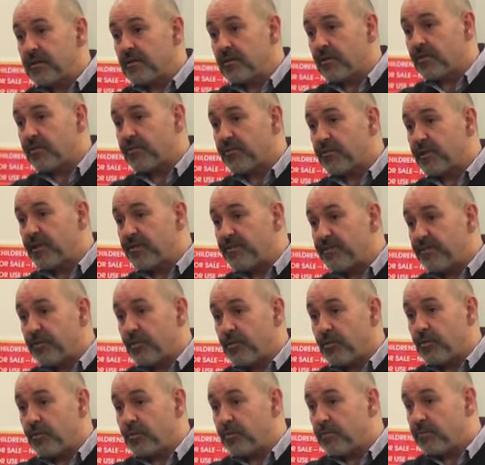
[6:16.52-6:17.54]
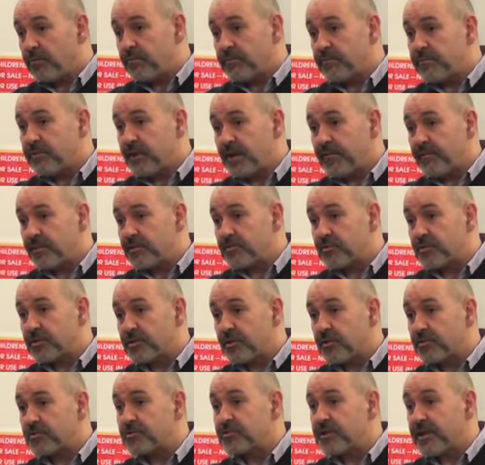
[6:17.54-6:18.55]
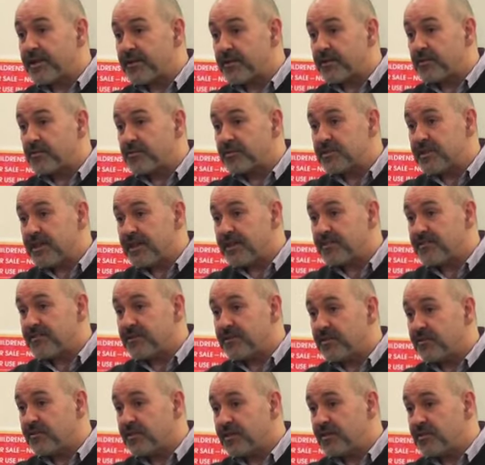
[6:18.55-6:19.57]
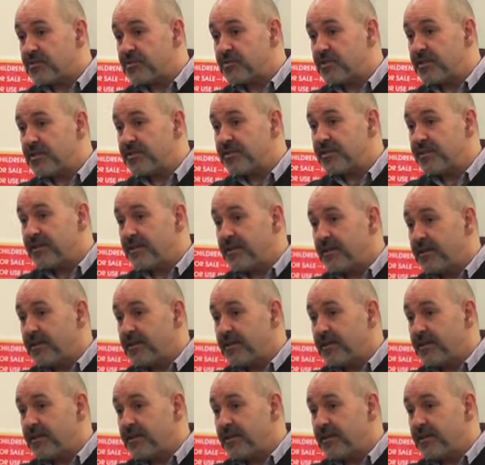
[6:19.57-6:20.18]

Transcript: Got 300, 400, 500 contacts in those countries.